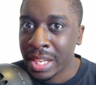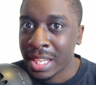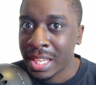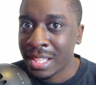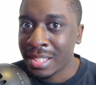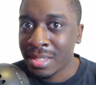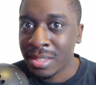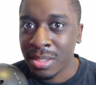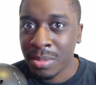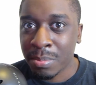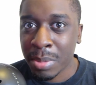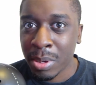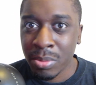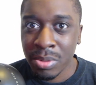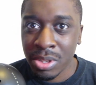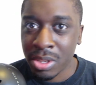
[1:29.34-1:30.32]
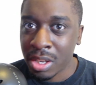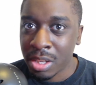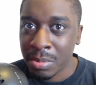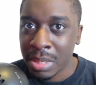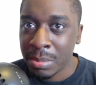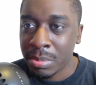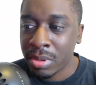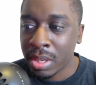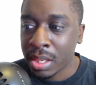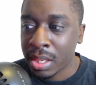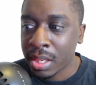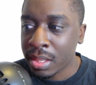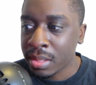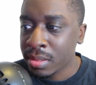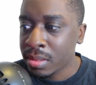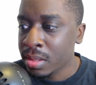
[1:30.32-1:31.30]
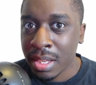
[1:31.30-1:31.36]
I guess it's about young people, I
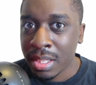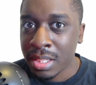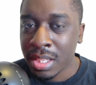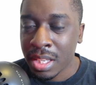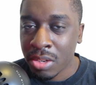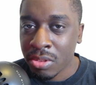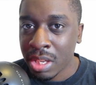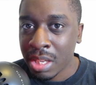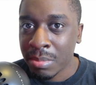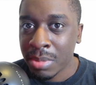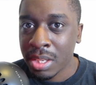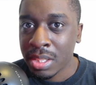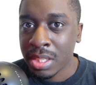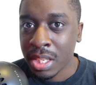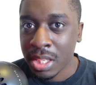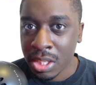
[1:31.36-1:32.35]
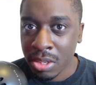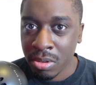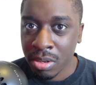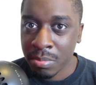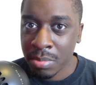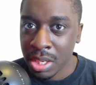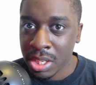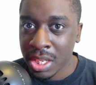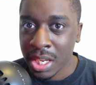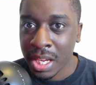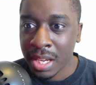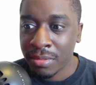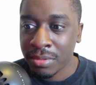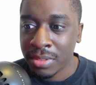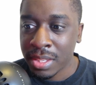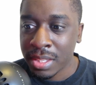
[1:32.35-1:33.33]
guess. It's entertaining because Esther and Benji have